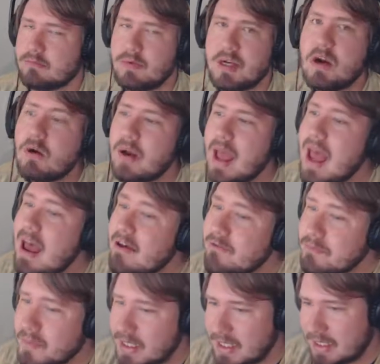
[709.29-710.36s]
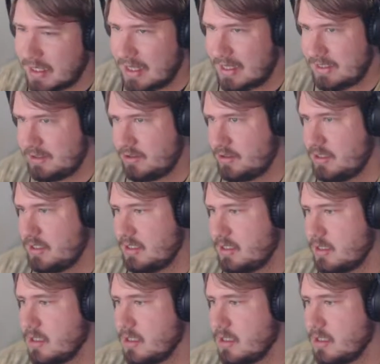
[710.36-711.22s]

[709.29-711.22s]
We don't have mini lasers.